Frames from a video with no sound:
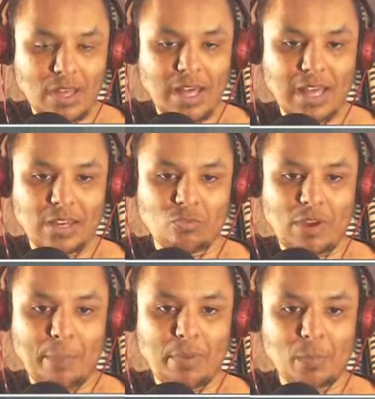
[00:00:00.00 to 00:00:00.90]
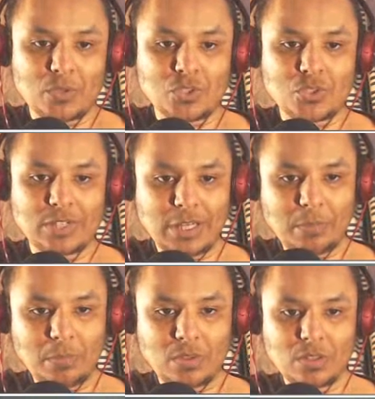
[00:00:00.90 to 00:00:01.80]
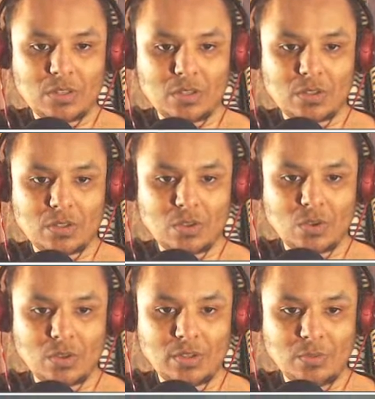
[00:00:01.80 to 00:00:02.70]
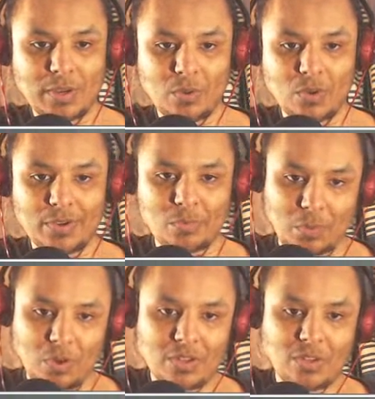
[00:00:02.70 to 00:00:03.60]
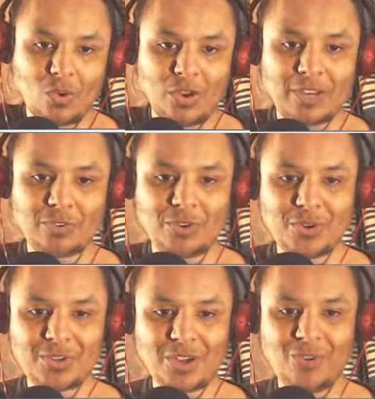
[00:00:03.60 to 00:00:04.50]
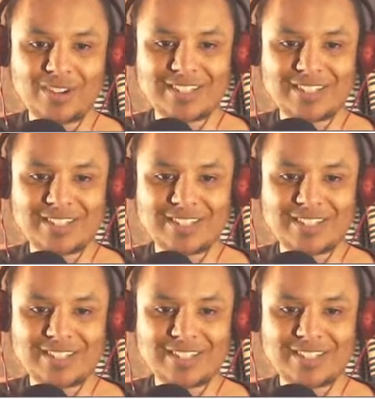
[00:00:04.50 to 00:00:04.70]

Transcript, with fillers: and wrap up the stream. Wait, what? Oi, Rude, I want to